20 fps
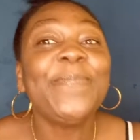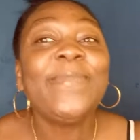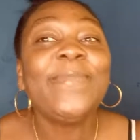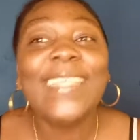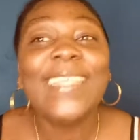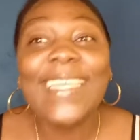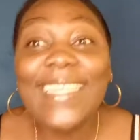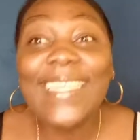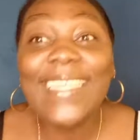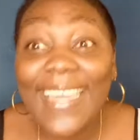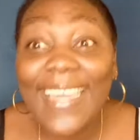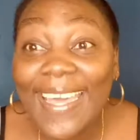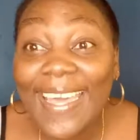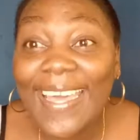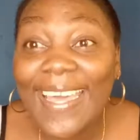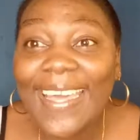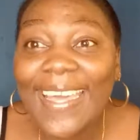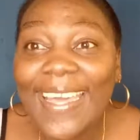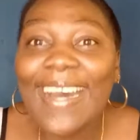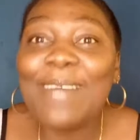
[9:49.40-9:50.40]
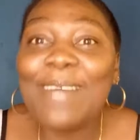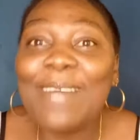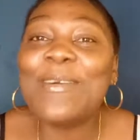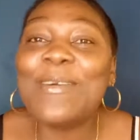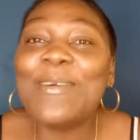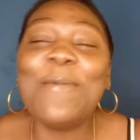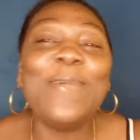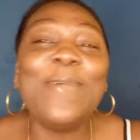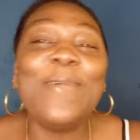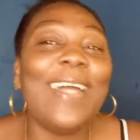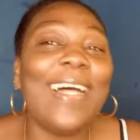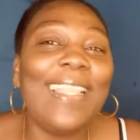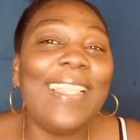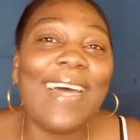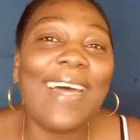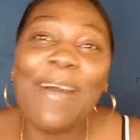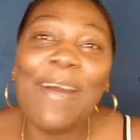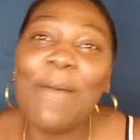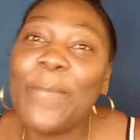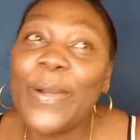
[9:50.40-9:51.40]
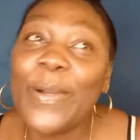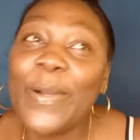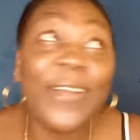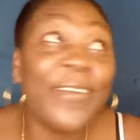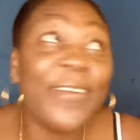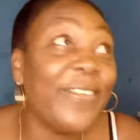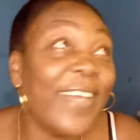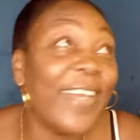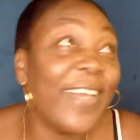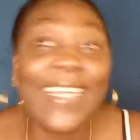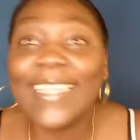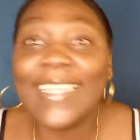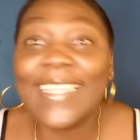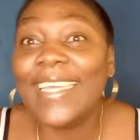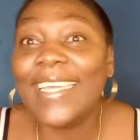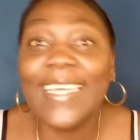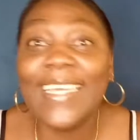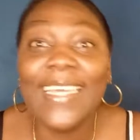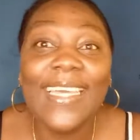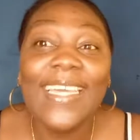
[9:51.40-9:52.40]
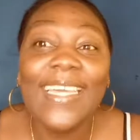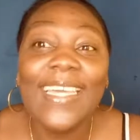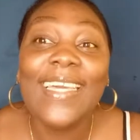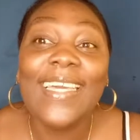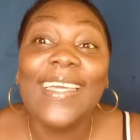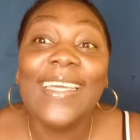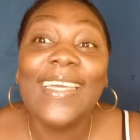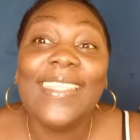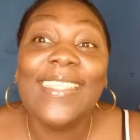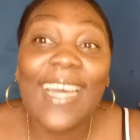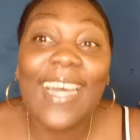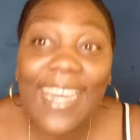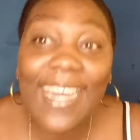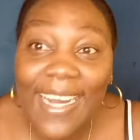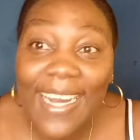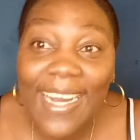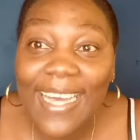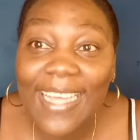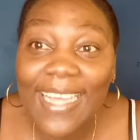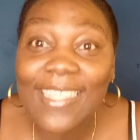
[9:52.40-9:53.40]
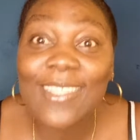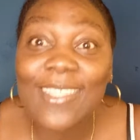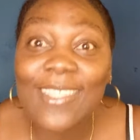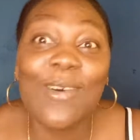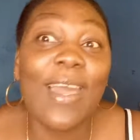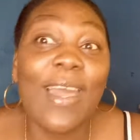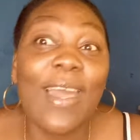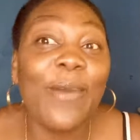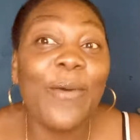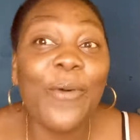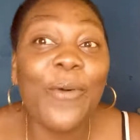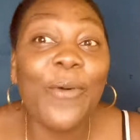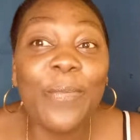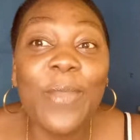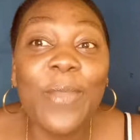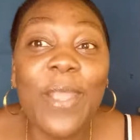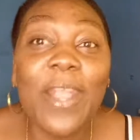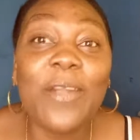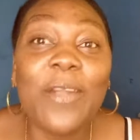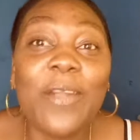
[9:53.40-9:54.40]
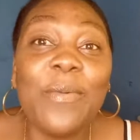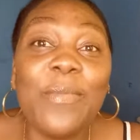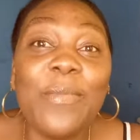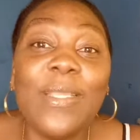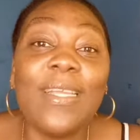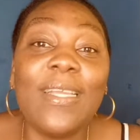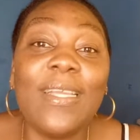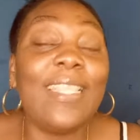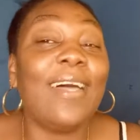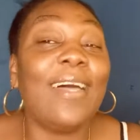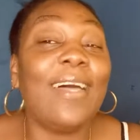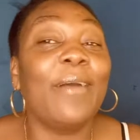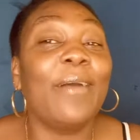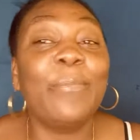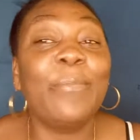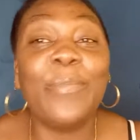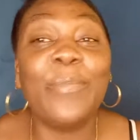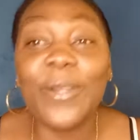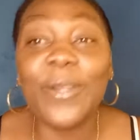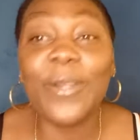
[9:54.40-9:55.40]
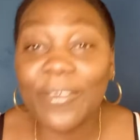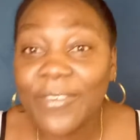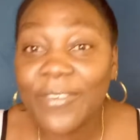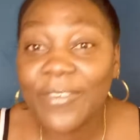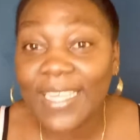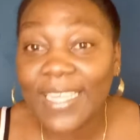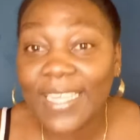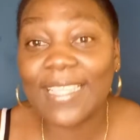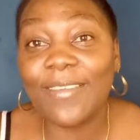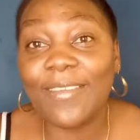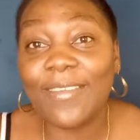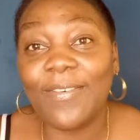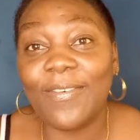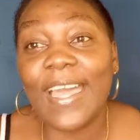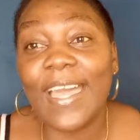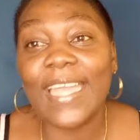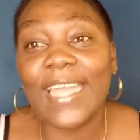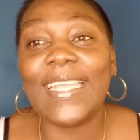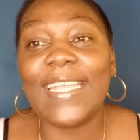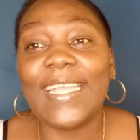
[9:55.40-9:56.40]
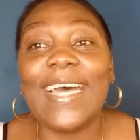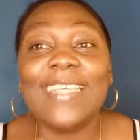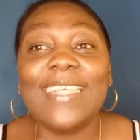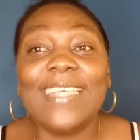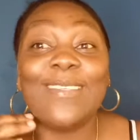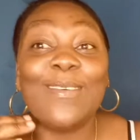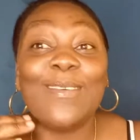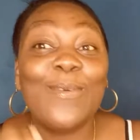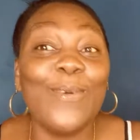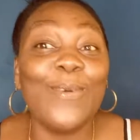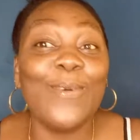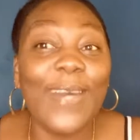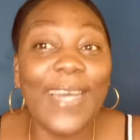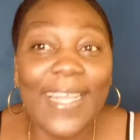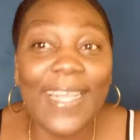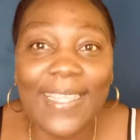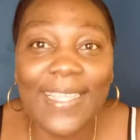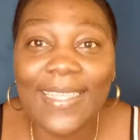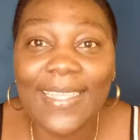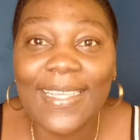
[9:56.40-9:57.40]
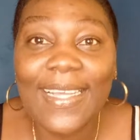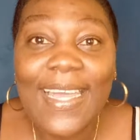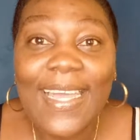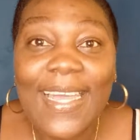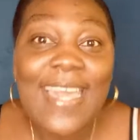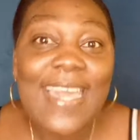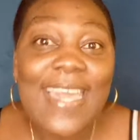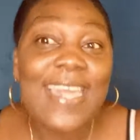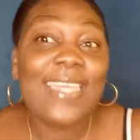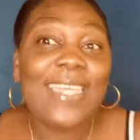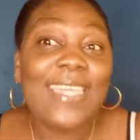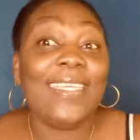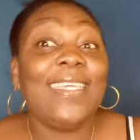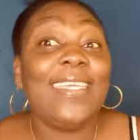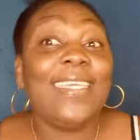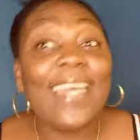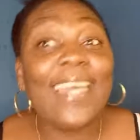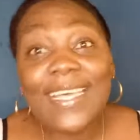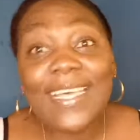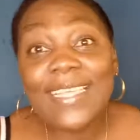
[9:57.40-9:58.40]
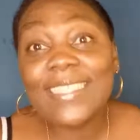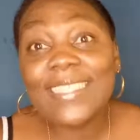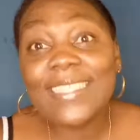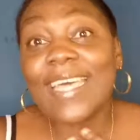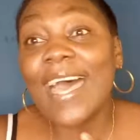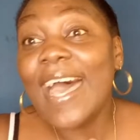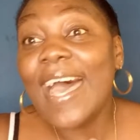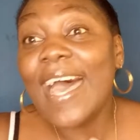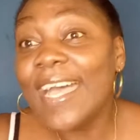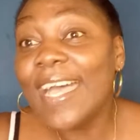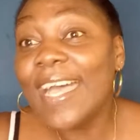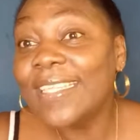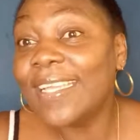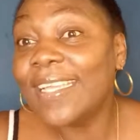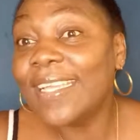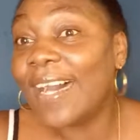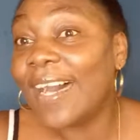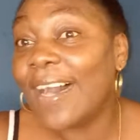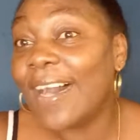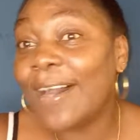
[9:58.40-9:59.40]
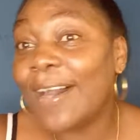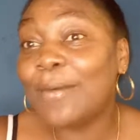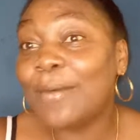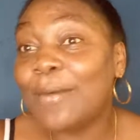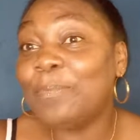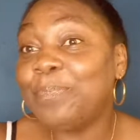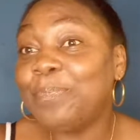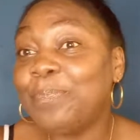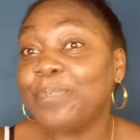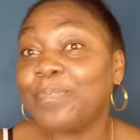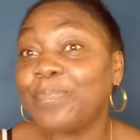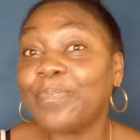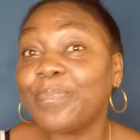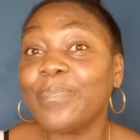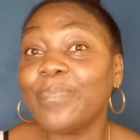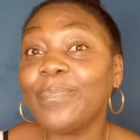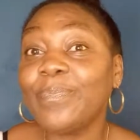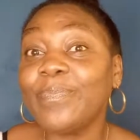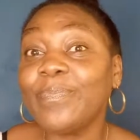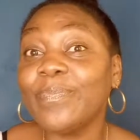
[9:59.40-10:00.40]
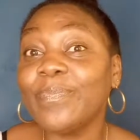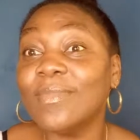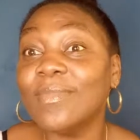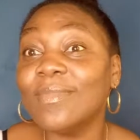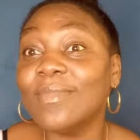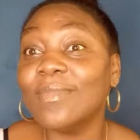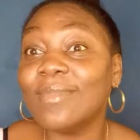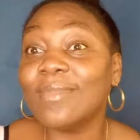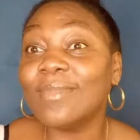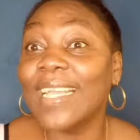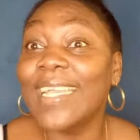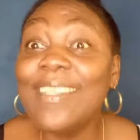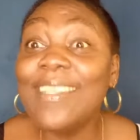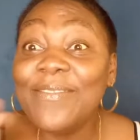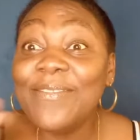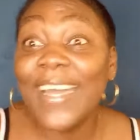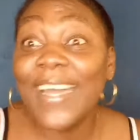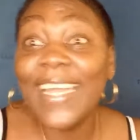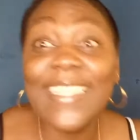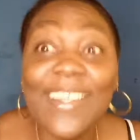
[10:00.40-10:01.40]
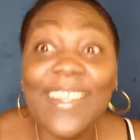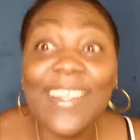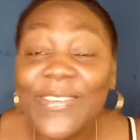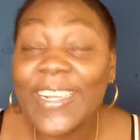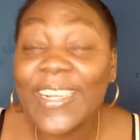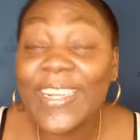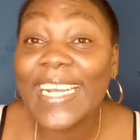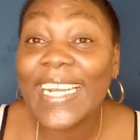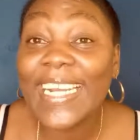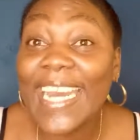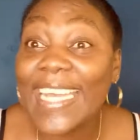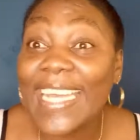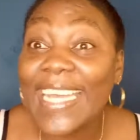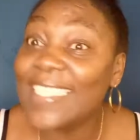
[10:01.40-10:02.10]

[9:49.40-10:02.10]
Yeah, I'm coming along perfectly. Thank God. So I hope you're coming along perfectly fine as well. Yes, and um, invite a friend, guys.